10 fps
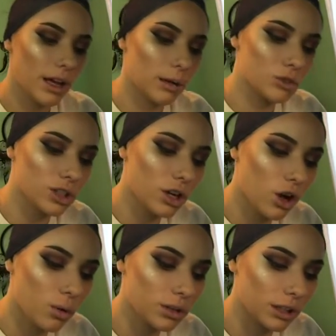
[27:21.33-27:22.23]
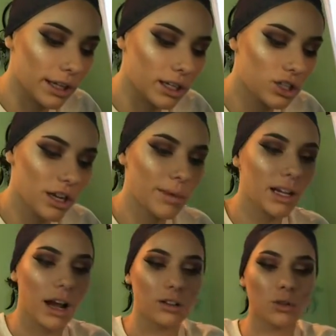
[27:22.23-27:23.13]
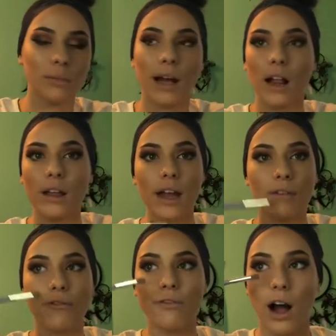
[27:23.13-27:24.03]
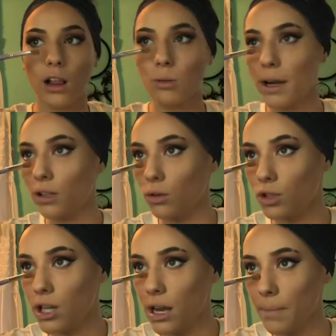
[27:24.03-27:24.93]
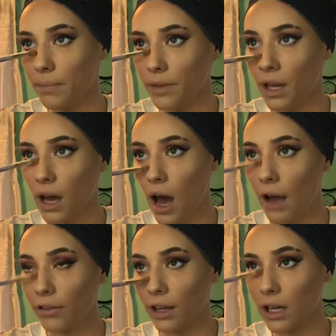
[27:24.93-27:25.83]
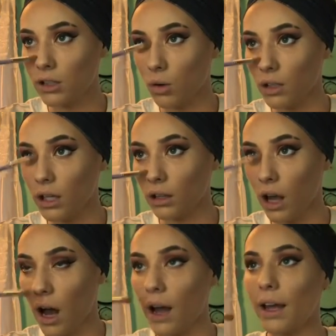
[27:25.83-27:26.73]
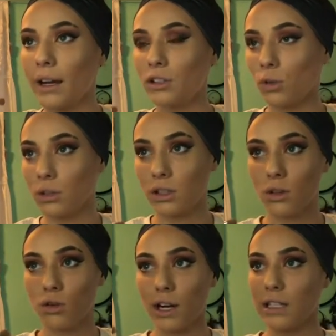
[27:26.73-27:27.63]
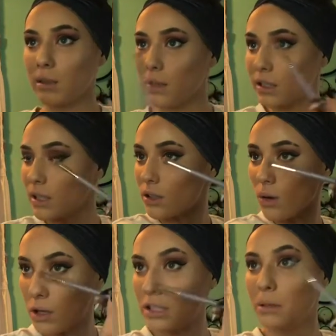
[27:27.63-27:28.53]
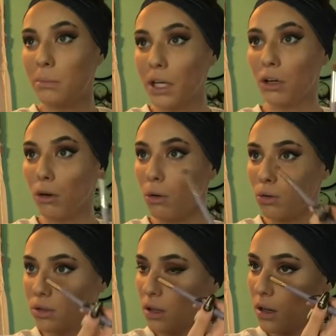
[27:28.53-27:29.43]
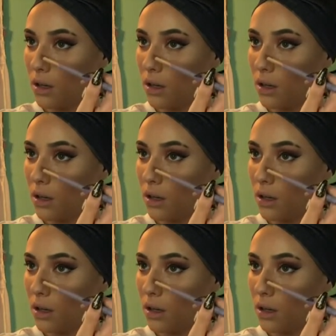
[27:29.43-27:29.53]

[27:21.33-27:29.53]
And I'm just going to go with the lightest shade of my contour palette and follow my nose shape. I feel like I don't need a lot and I don't need to go crazy because I don't crazy big nose.